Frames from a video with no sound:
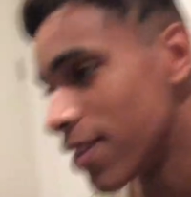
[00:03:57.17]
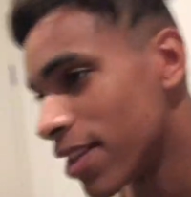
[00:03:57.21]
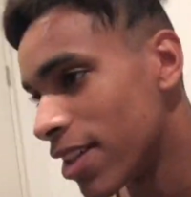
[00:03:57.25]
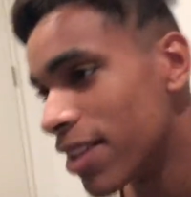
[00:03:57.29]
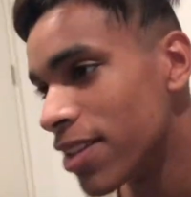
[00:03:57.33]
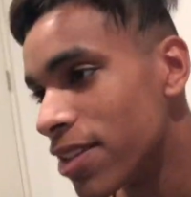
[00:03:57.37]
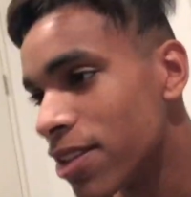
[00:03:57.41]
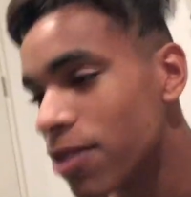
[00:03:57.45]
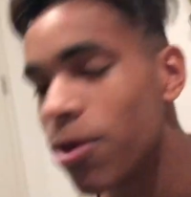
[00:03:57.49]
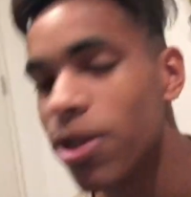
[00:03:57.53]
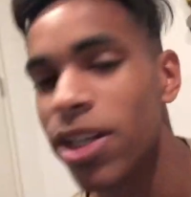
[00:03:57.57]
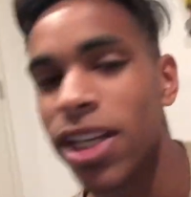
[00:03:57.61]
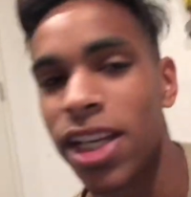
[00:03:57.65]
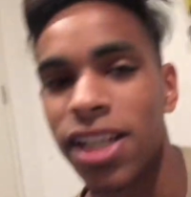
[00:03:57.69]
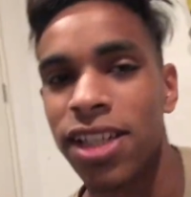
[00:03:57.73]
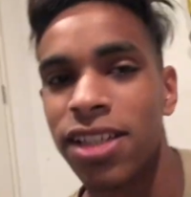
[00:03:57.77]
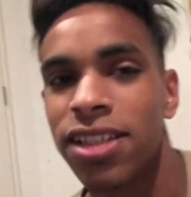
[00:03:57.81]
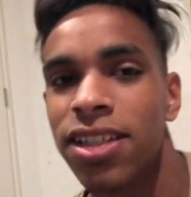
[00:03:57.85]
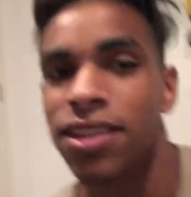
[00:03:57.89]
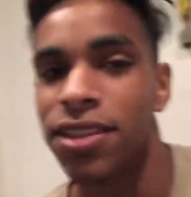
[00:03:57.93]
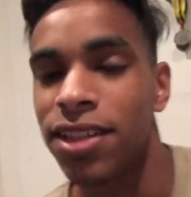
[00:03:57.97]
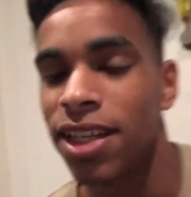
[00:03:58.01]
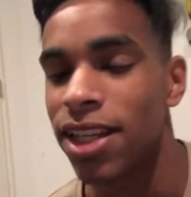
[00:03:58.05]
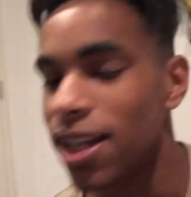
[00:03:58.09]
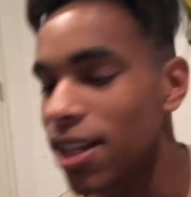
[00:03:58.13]
It is quicker and it
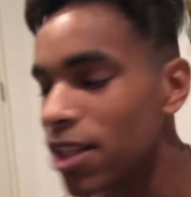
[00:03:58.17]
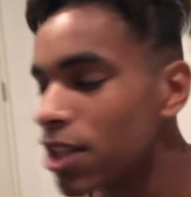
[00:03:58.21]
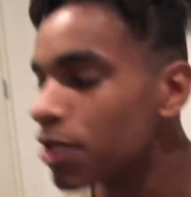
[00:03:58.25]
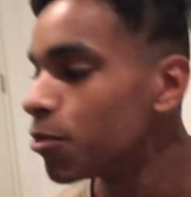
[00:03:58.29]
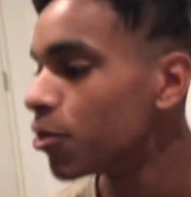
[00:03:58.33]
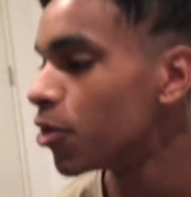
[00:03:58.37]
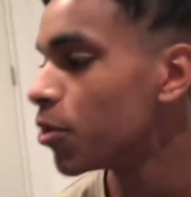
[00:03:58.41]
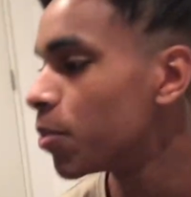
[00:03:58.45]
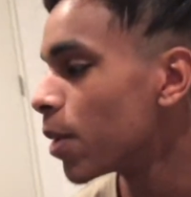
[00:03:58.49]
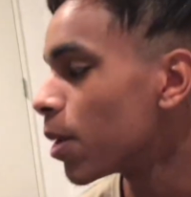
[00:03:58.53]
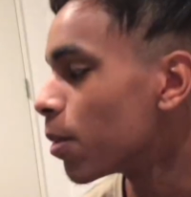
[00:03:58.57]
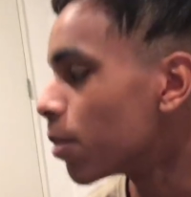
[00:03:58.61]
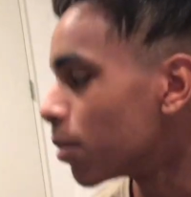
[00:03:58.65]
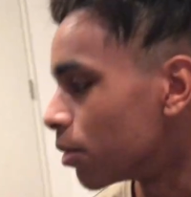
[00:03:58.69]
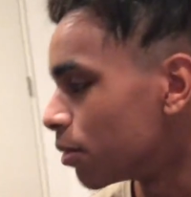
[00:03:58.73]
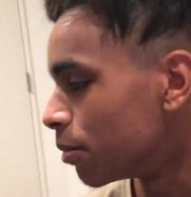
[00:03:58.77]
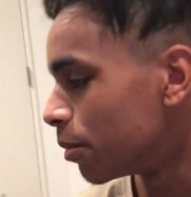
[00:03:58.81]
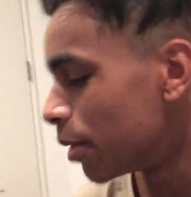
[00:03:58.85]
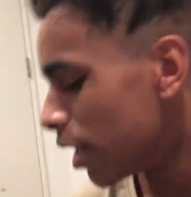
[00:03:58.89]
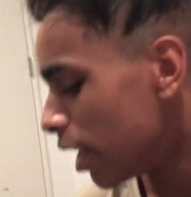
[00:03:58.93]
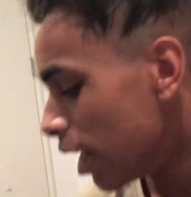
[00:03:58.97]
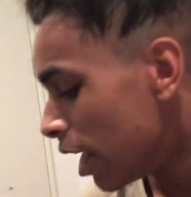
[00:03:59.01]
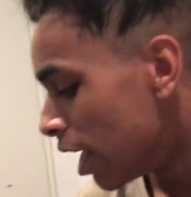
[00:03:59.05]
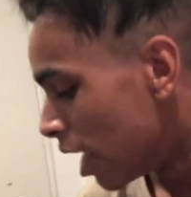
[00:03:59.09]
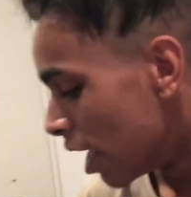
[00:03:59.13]
does get out to more people.
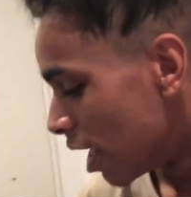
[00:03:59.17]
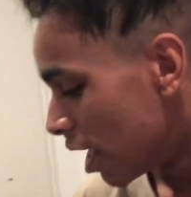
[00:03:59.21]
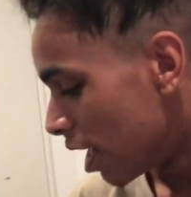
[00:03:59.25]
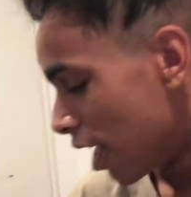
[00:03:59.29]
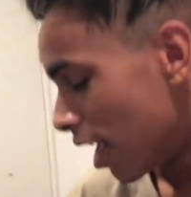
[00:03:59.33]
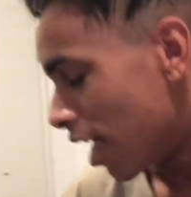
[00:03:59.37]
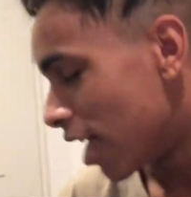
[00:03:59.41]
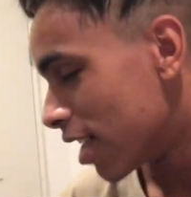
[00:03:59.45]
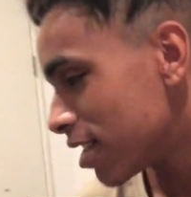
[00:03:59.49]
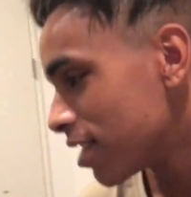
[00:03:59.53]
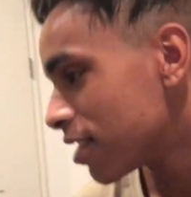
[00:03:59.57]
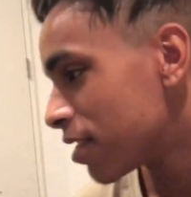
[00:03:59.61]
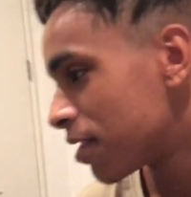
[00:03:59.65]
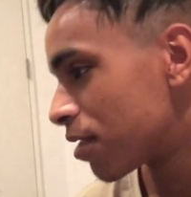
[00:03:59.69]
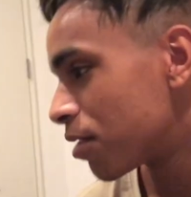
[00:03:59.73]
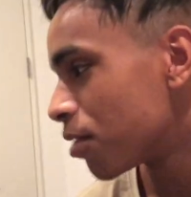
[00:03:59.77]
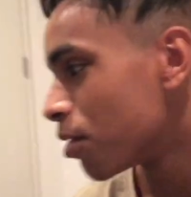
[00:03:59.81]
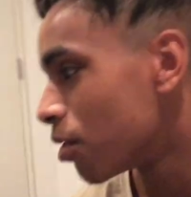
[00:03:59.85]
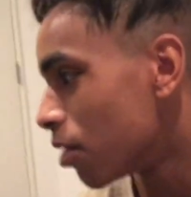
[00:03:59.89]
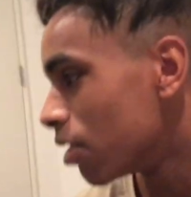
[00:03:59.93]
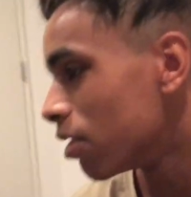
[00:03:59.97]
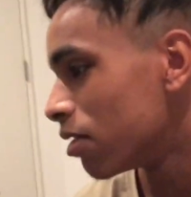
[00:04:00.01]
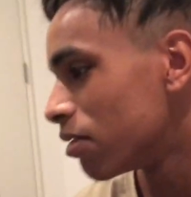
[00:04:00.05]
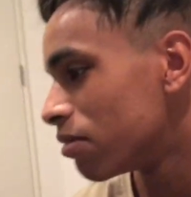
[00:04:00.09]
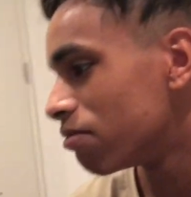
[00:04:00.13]
But I just
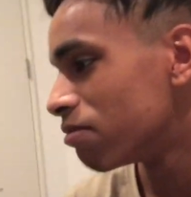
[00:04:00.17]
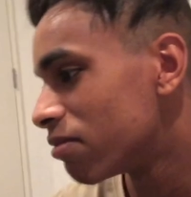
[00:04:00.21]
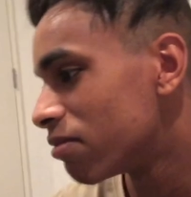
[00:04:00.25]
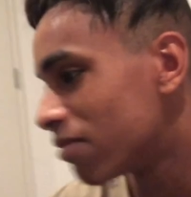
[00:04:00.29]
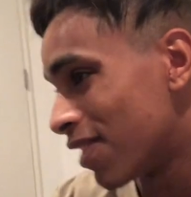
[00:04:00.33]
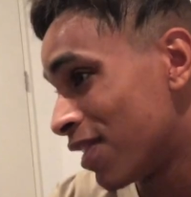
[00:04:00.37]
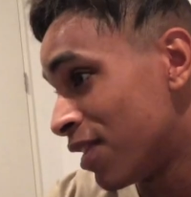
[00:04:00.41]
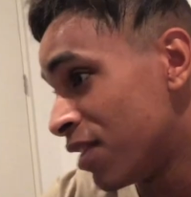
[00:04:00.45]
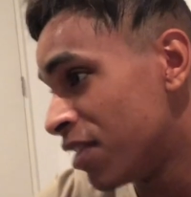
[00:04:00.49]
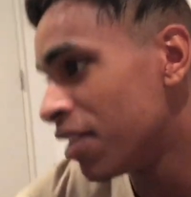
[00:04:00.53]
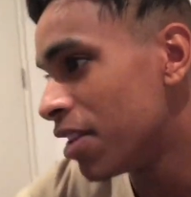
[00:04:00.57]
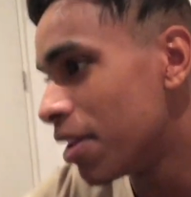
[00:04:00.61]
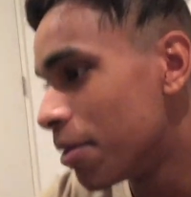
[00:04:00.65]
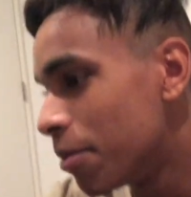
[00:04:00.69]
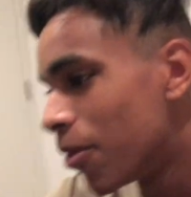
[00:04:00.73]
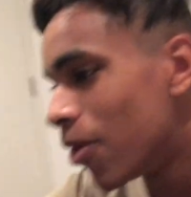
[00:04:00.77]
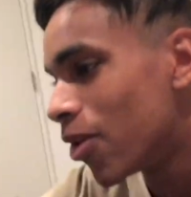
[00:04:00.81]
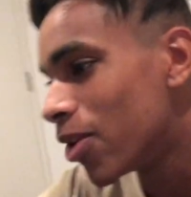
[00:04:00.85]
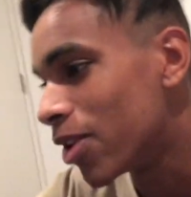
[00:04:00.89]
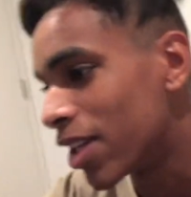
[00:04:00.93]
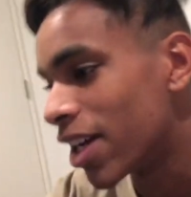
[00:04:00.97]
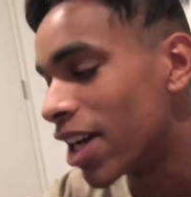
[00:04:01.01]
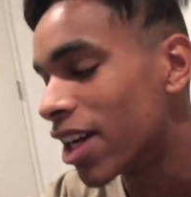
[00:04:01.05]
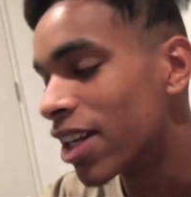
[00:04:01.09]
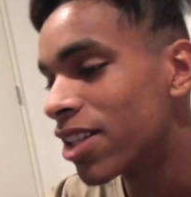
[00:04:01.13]
thought, it's in the
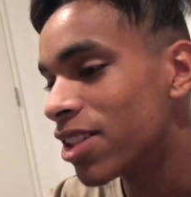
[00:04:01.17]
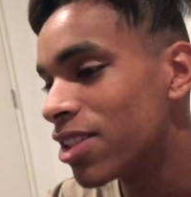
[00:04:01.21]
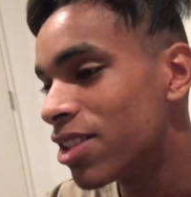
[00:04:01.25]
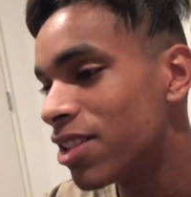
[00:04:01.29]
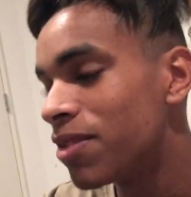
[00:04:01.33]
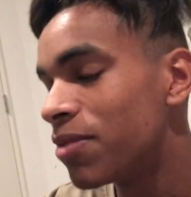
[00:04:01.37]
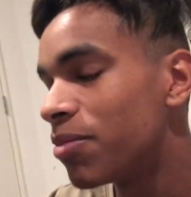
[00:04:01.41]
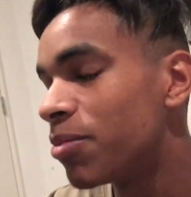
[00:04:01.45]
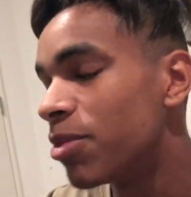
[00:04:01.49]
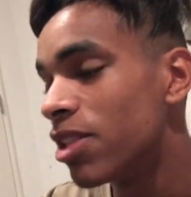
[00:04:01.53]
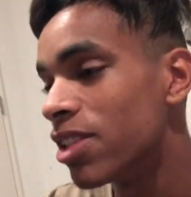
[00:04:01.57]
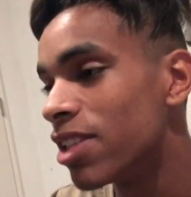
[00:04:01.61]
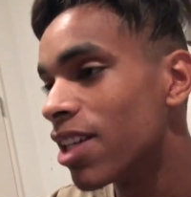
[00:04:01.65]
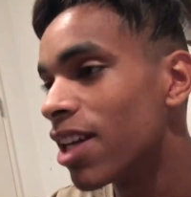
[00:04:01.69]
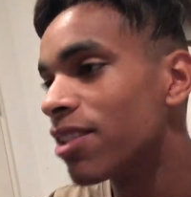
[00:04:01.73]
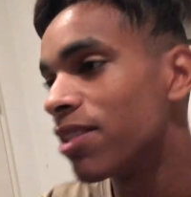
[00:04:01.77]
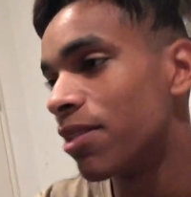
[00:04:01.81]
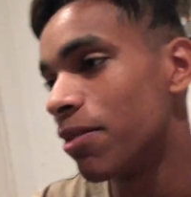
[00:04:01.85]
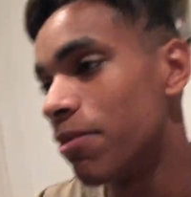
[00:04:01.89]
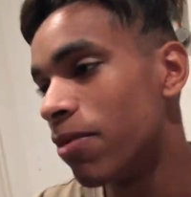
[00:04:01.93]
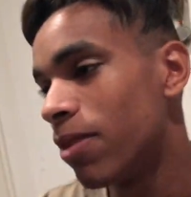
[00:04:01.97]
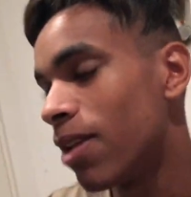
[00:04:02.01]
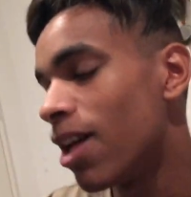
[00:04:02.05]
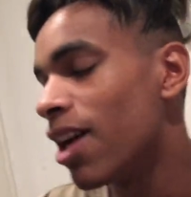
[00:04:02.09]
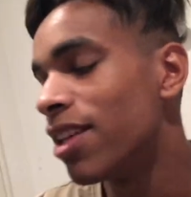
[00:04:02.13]
morning, I could just print out
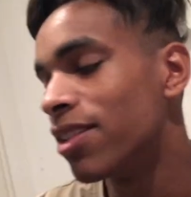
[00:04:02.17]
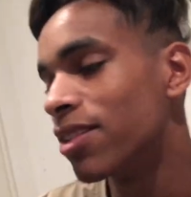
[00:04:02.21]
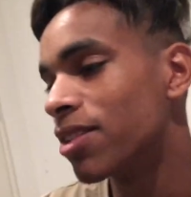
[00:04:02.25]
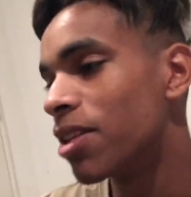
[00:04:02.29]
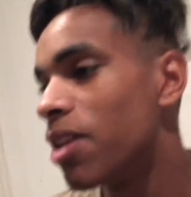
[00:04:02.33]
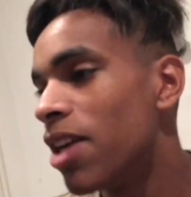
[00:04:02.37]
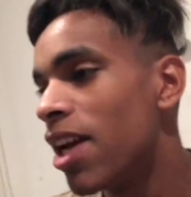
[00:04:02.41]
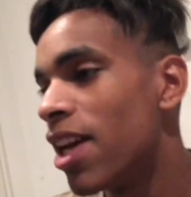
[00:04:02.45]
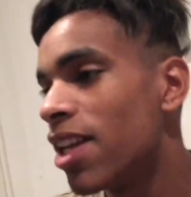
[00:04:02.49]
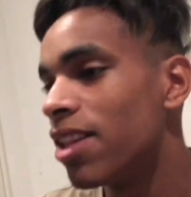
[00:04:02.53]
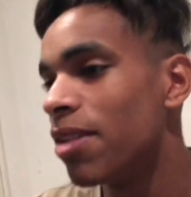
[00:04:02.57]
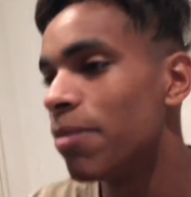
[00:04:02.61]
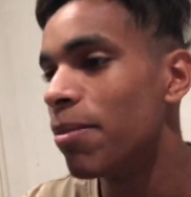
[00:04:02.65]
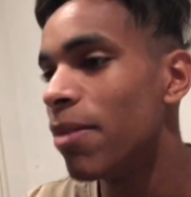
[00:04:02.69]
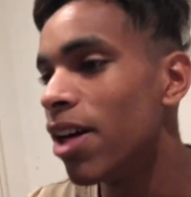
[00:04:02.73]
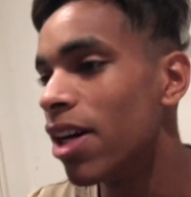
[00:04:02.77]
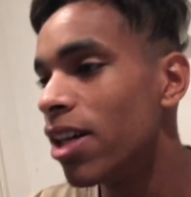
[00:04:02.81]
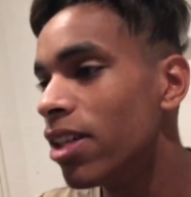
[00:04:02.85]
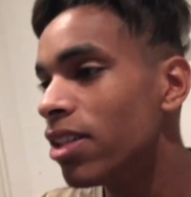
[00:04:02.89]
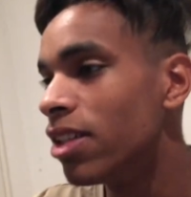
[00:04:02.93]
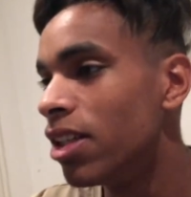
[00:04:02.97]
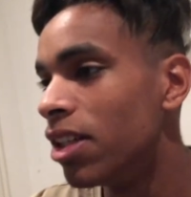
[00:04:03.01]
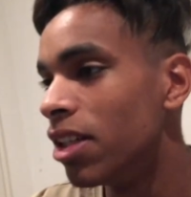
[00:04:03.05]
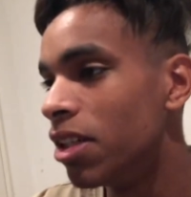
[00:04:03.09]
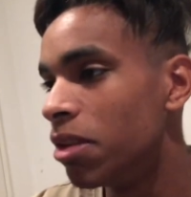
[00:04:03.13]
some flyers, go hand them
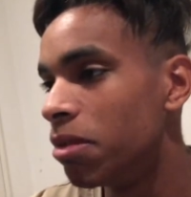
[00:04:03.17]
out,